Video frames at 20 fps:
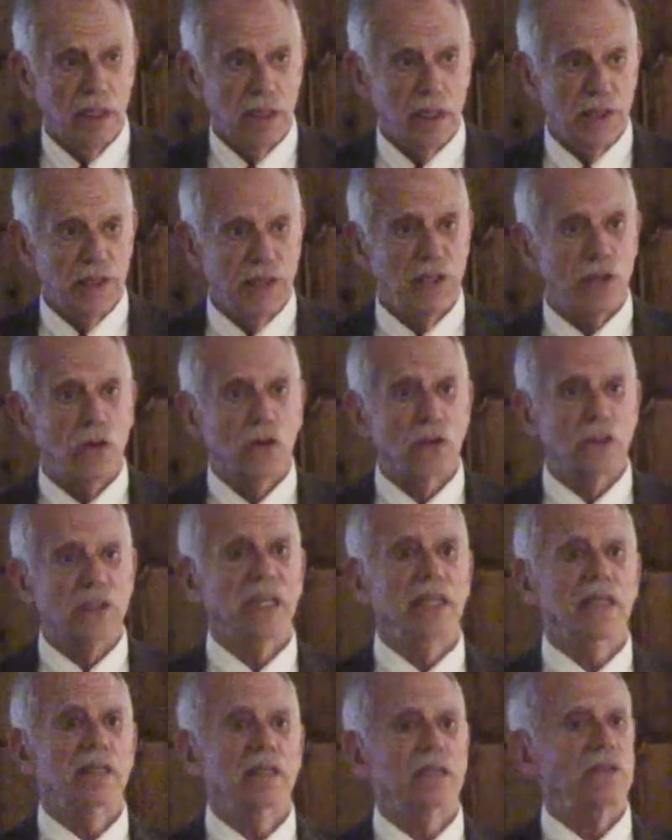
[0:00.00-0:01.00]
In the old
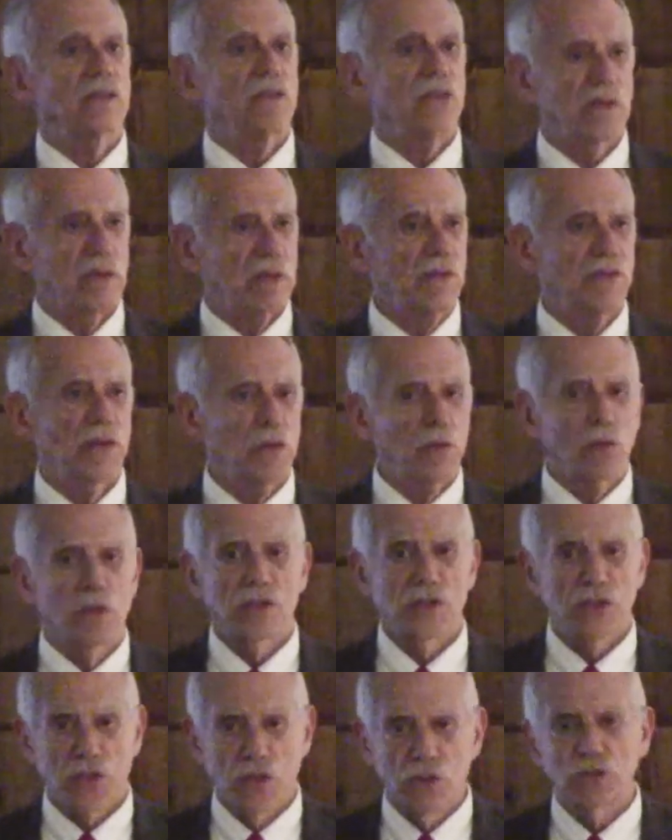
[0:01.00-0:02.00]
days, you, if you were a
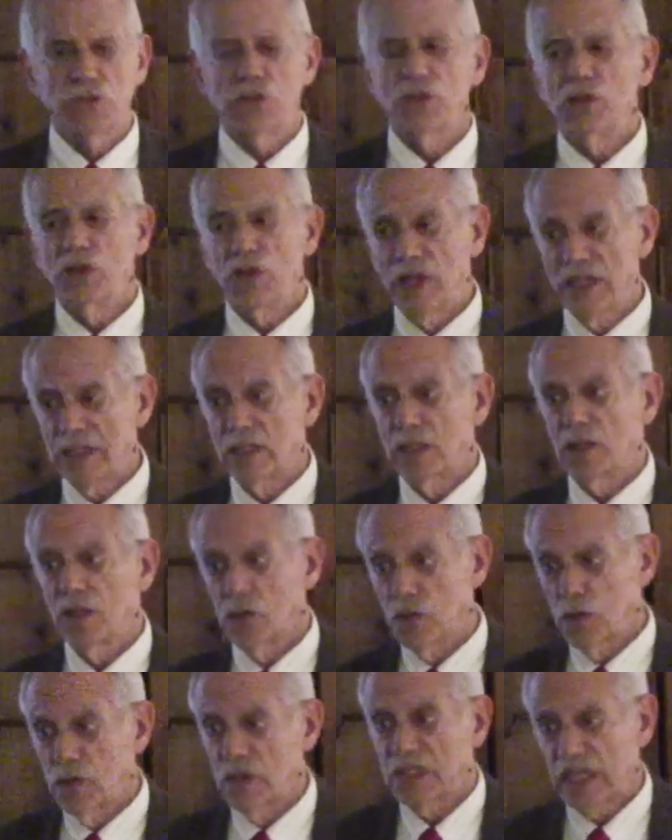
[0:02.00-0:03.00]
soldier, you had to go
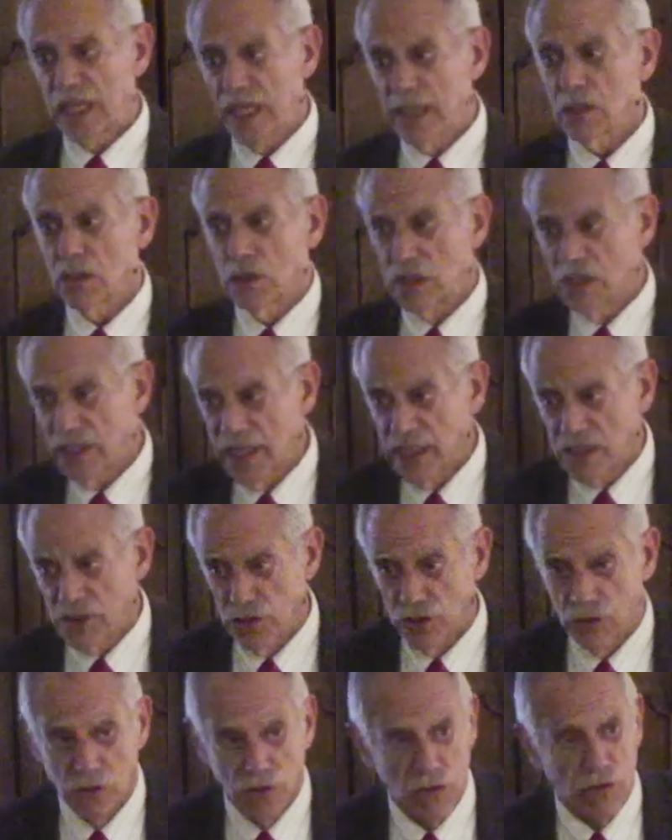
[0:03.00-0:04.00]
to a tailor and get
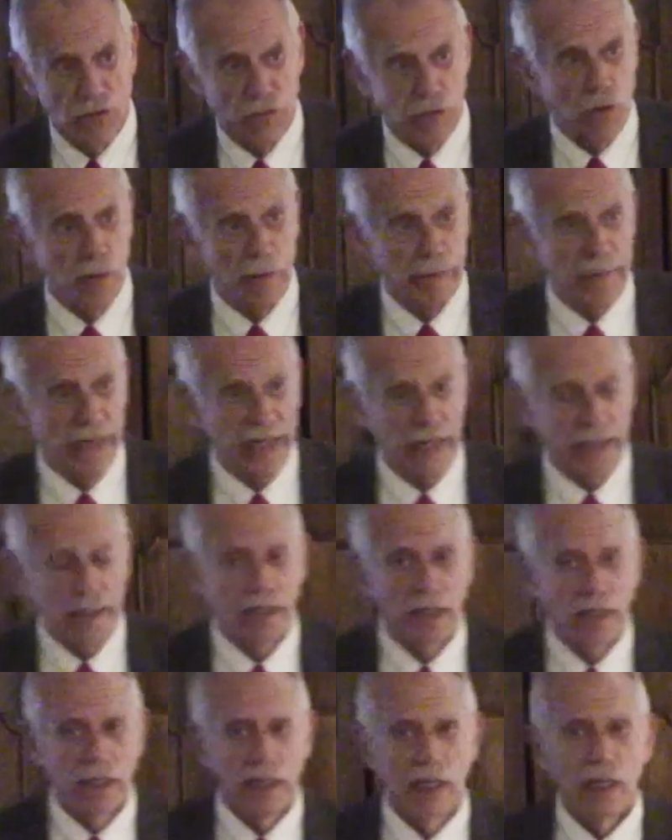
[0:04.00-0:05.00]
your uniform made.
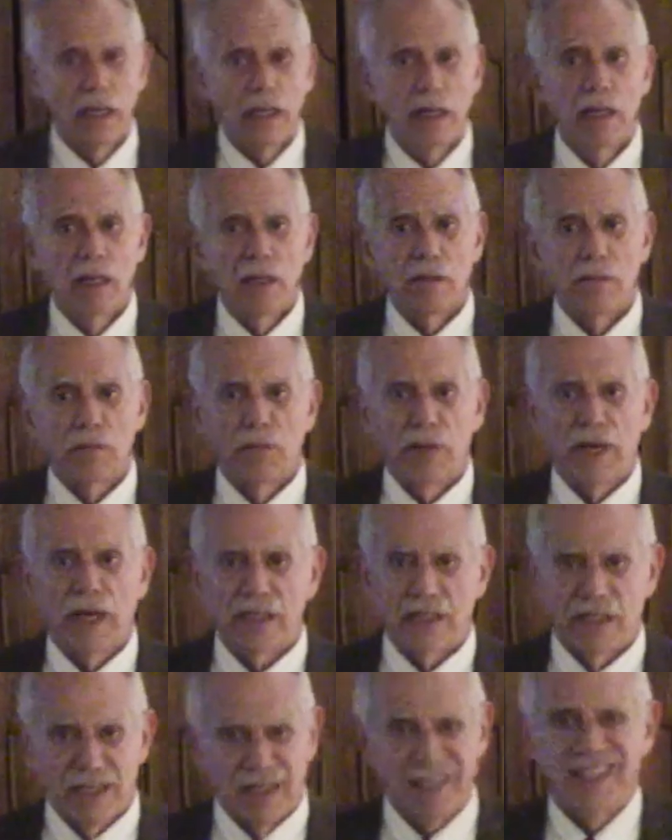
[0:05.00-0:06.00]

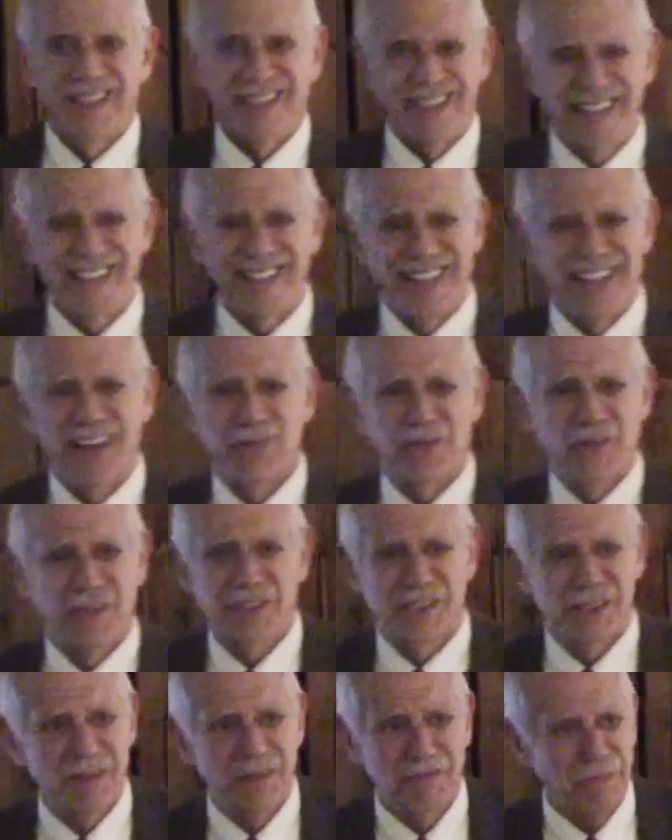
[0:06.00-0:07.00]
But that
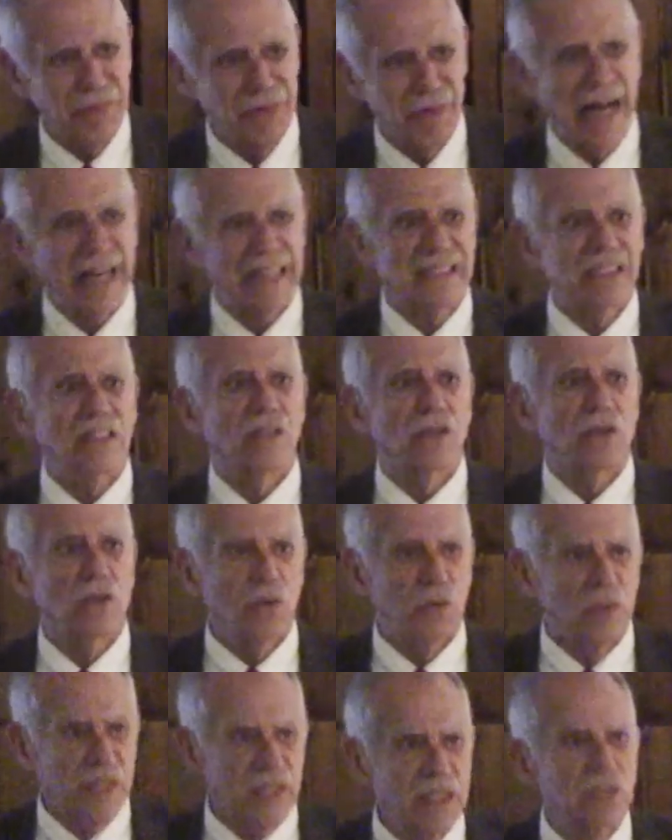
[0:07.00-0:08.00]
wasn't practical
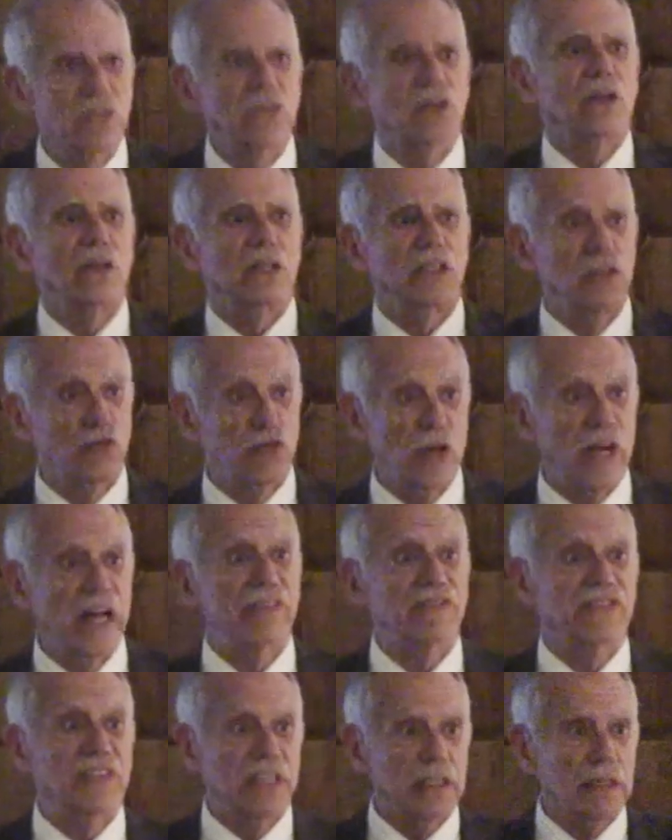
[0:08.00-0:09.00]
when they started
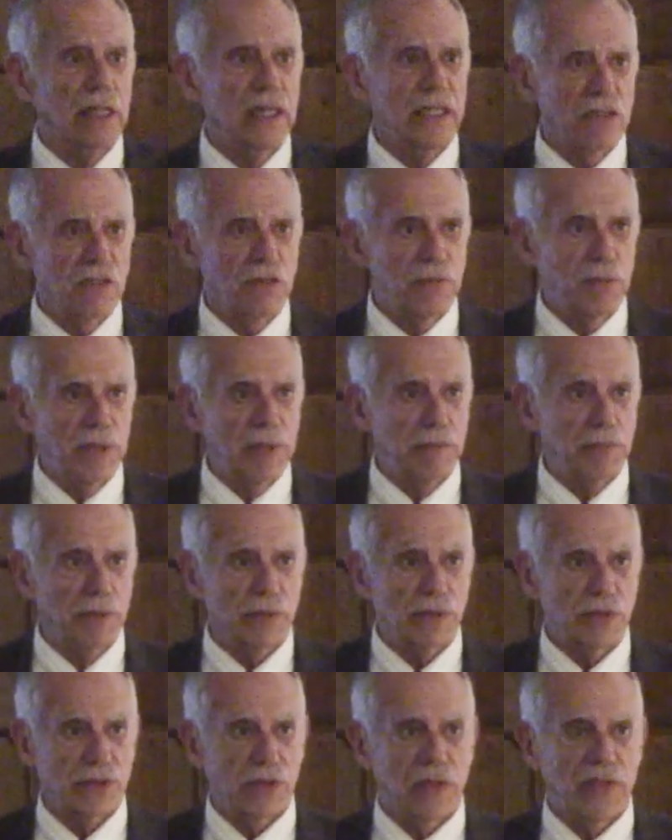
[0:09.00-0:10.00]
drafting lots of
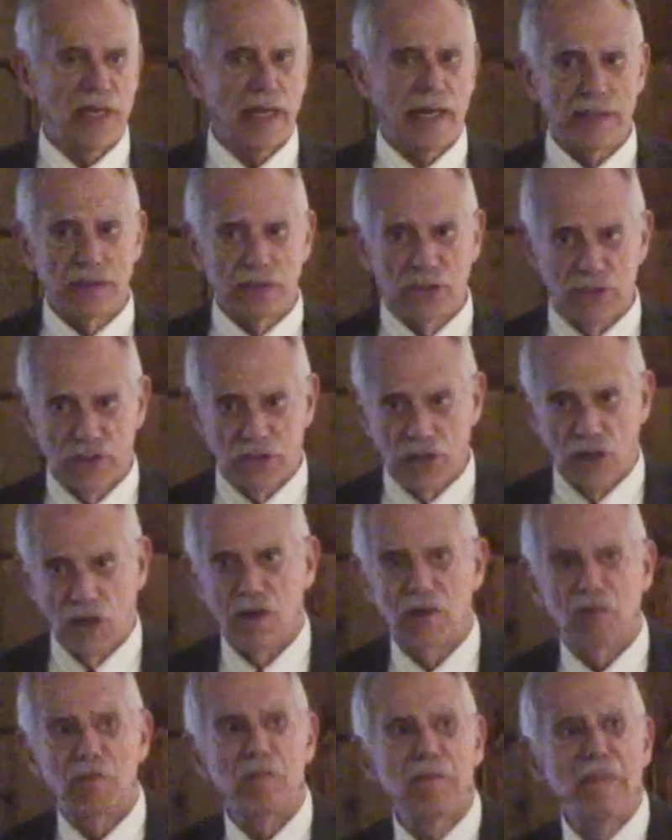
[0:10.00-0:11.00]
people, so they had to
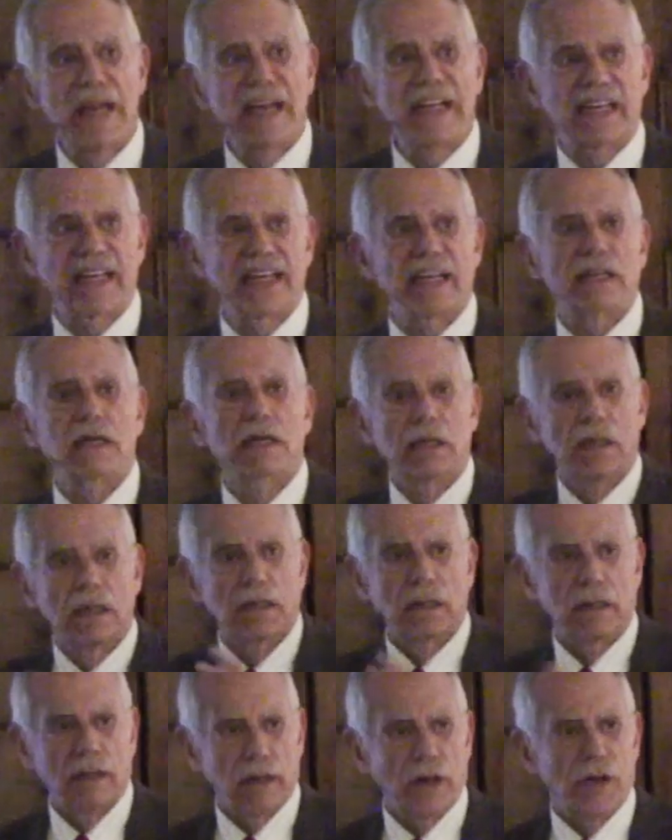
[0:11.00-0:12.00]
start making
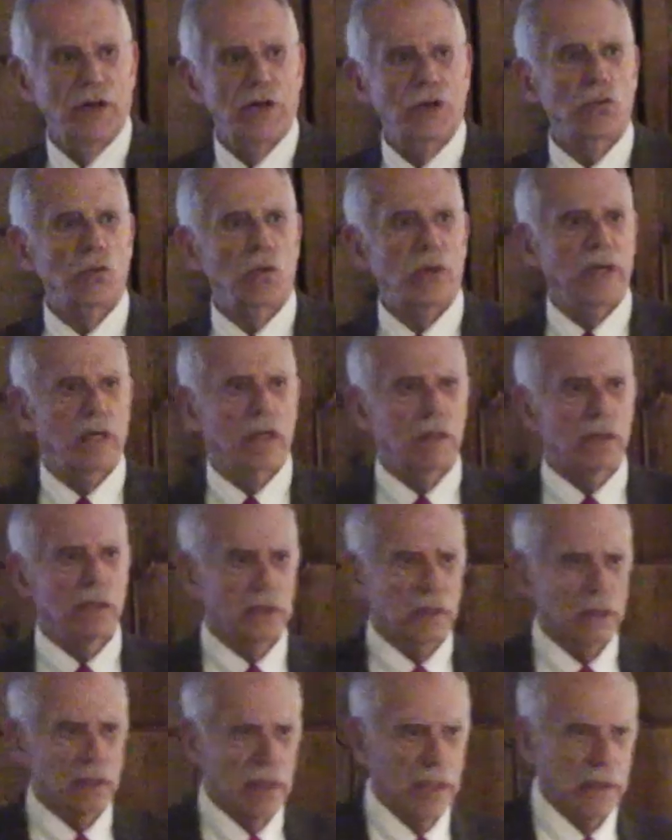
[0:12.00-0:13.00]
underwear
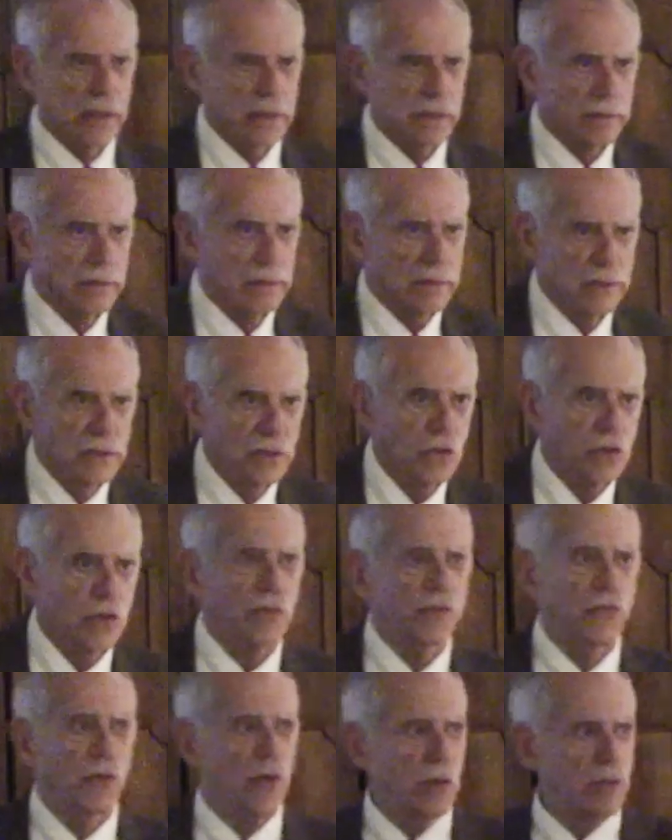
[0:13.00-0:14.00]
and, and
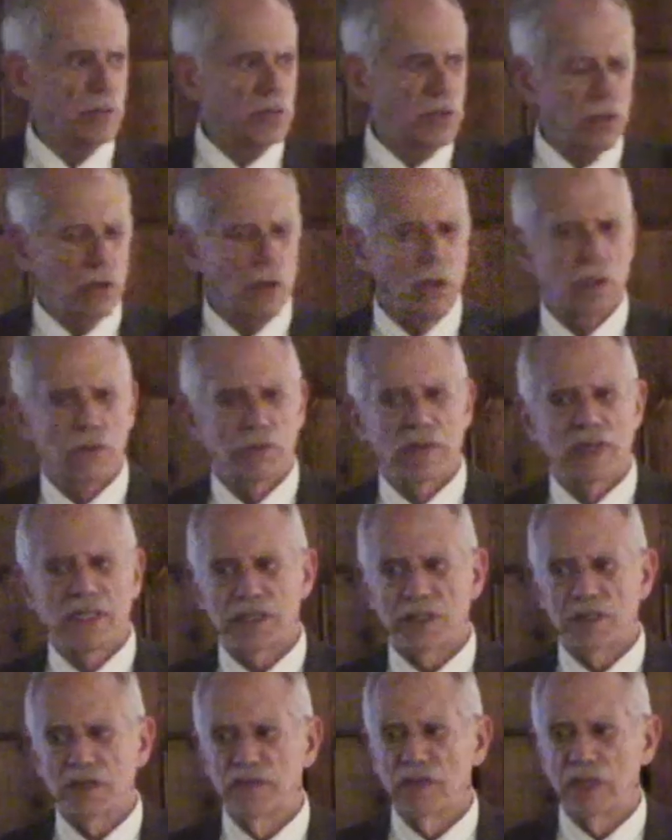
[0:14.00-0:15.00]
uniforms and all the
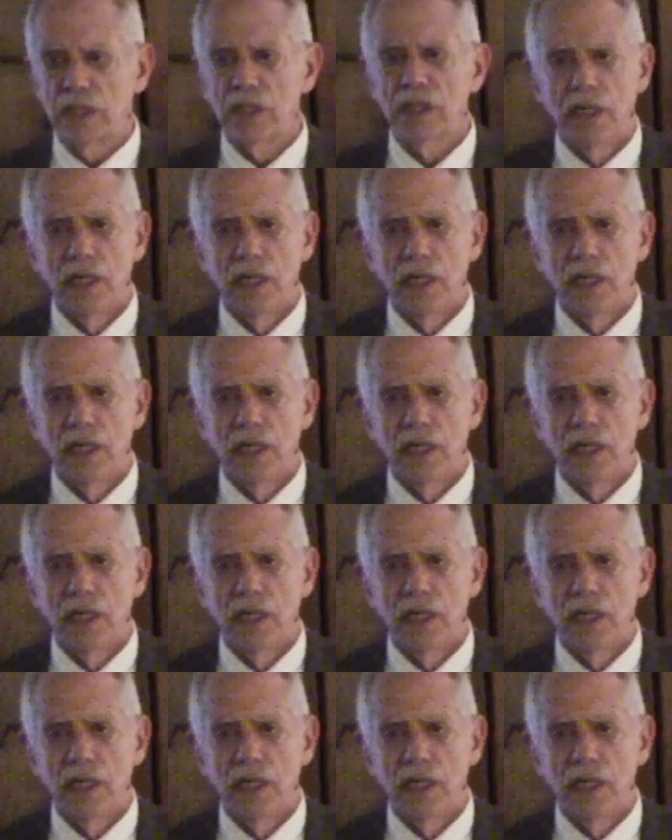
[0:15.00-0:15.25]
rest of it.